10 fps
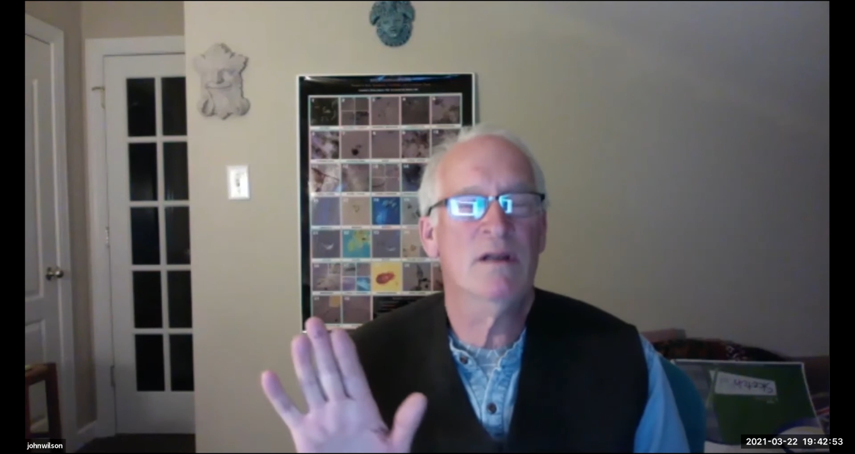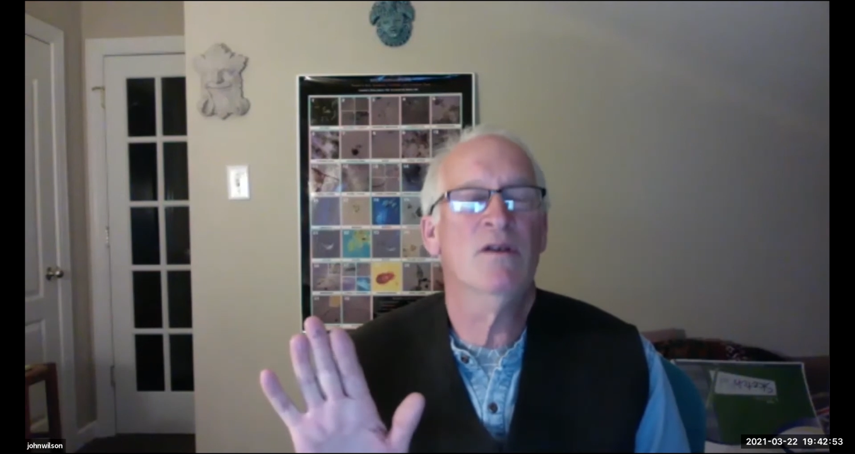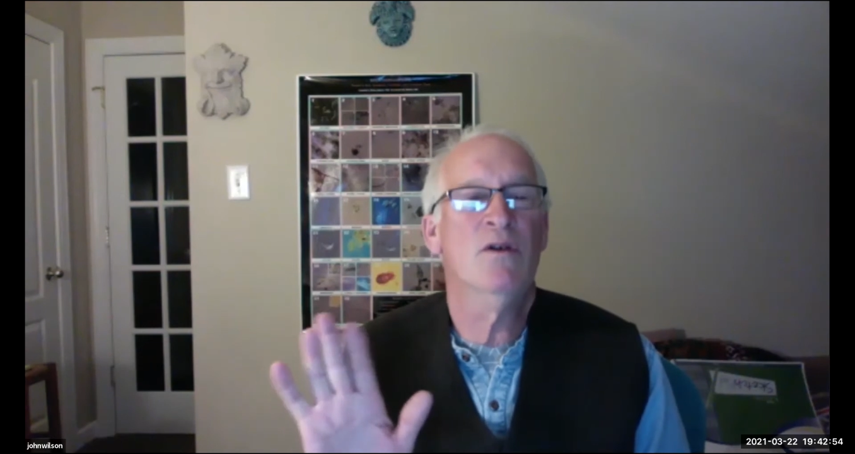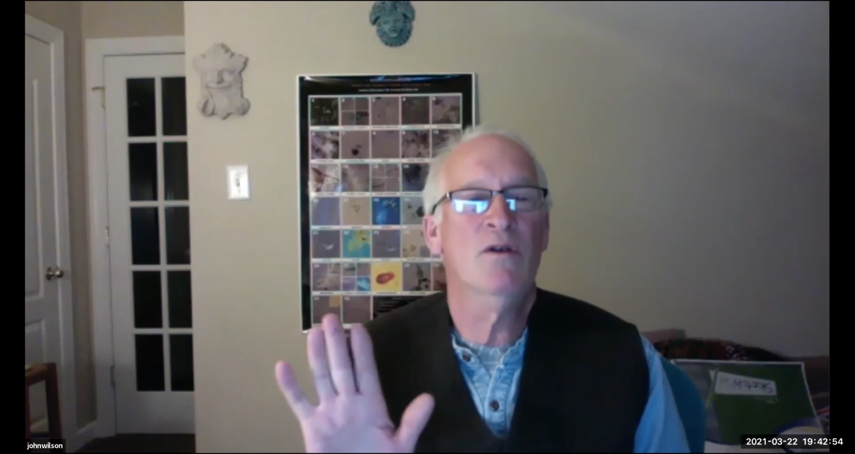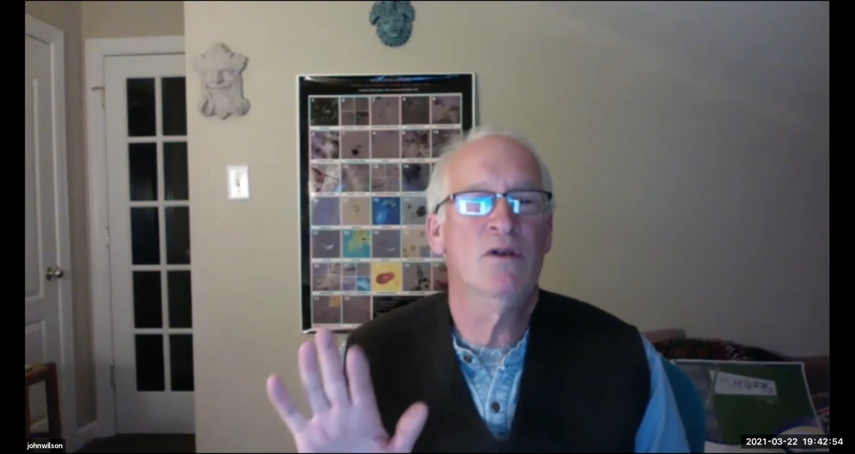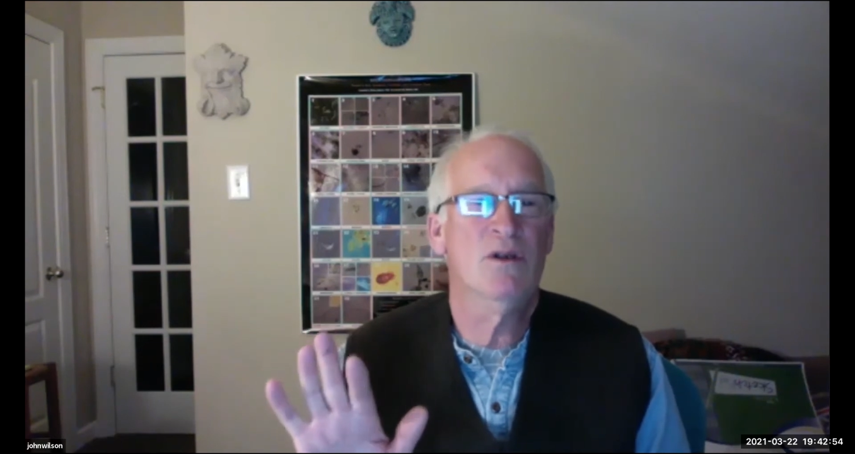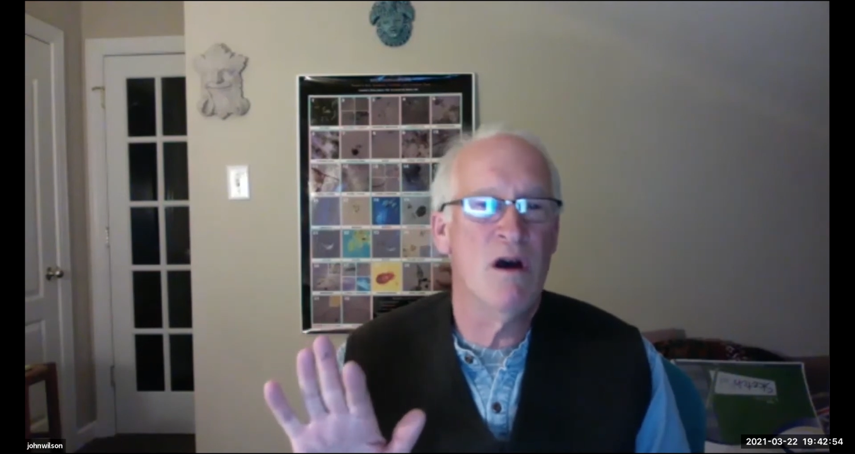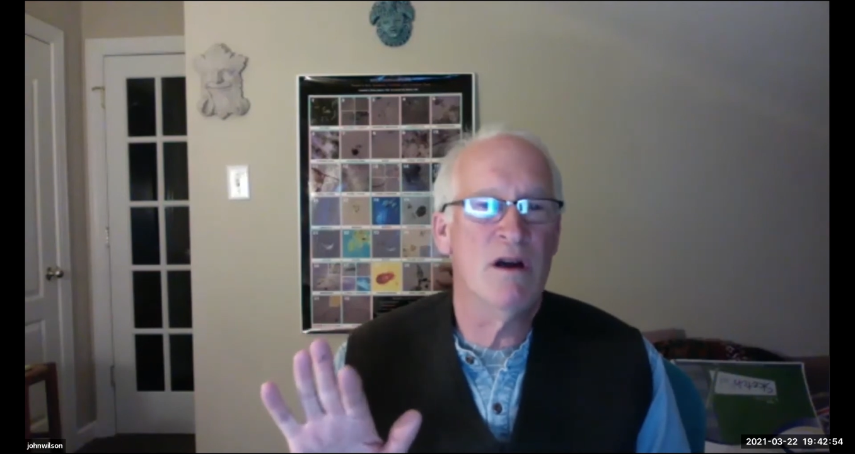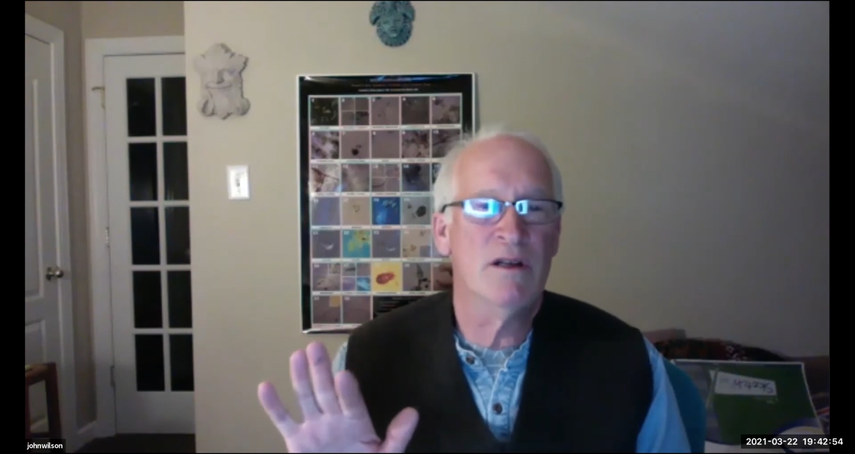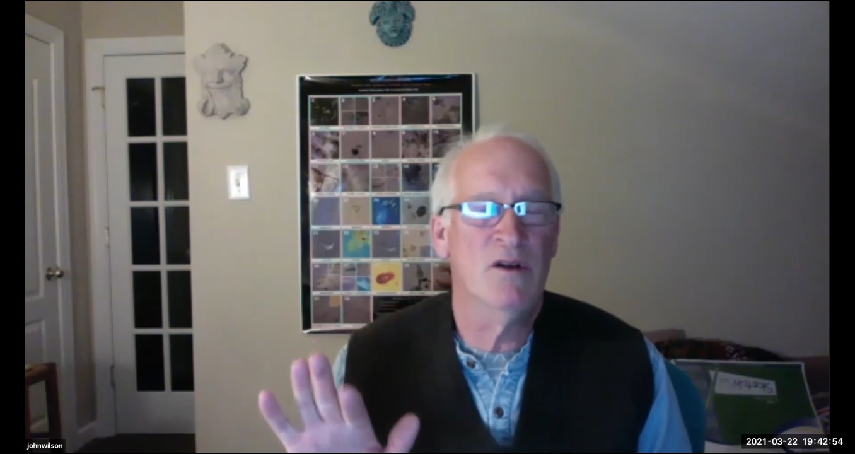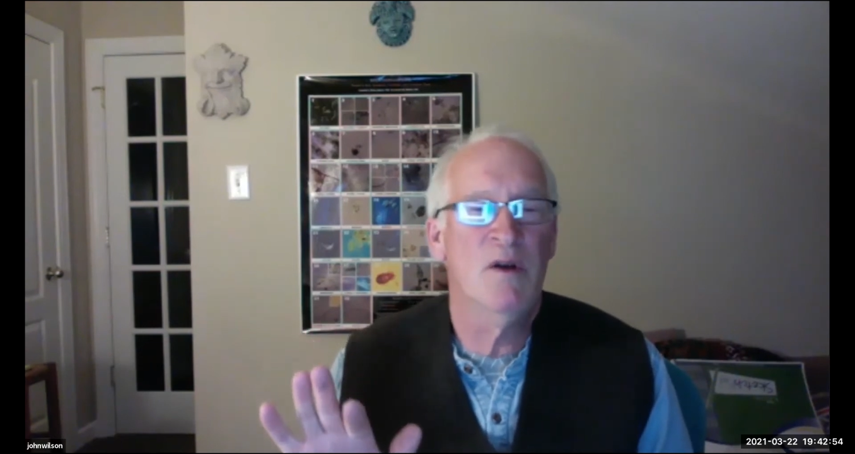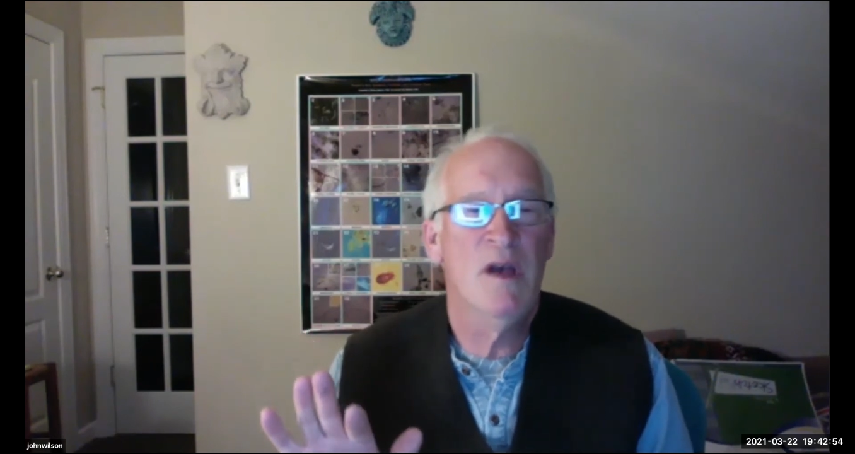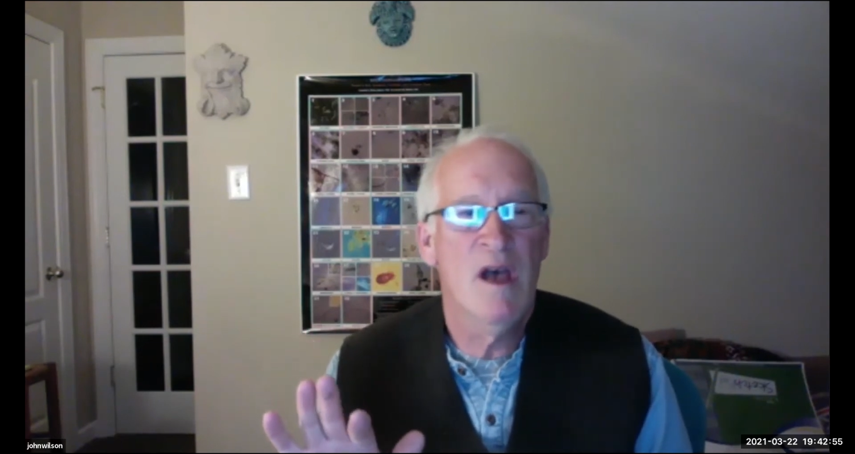to who you talk to,